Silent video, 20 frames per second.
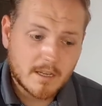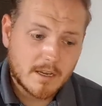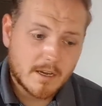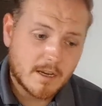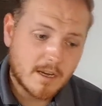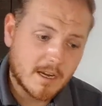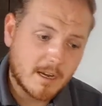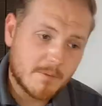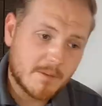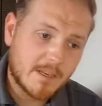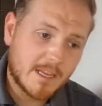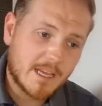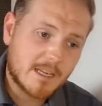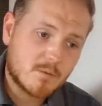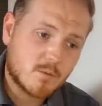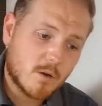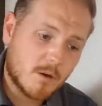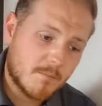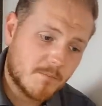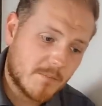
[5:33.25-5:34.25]
Uh, the next
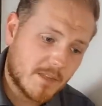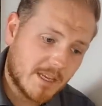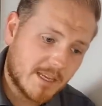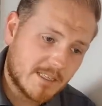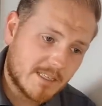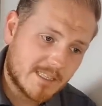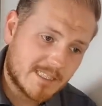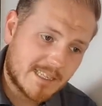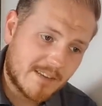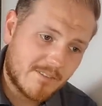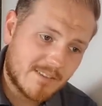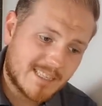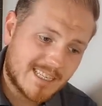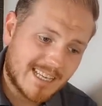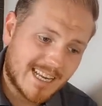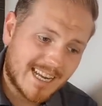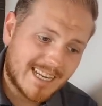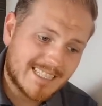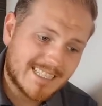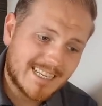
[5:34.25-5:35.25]
one is the
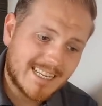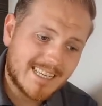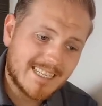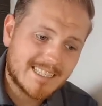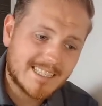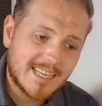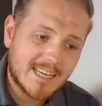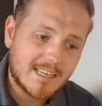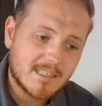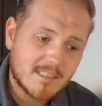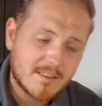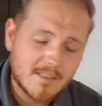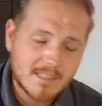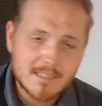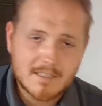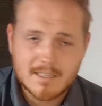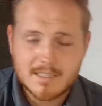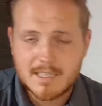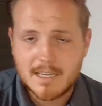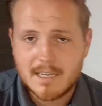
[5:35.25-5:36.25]
17-18 season. This is
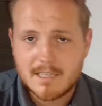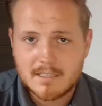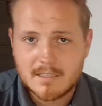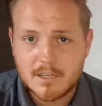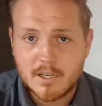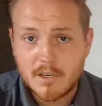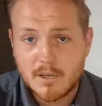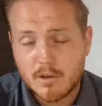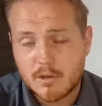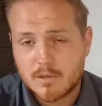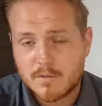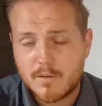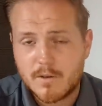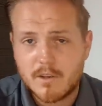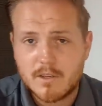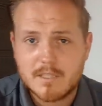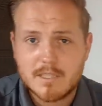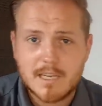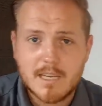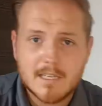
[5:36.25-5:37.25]
the season Nuno's
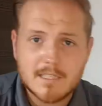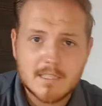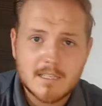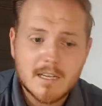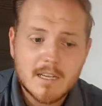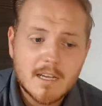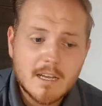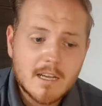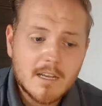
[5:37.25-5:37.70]
first season.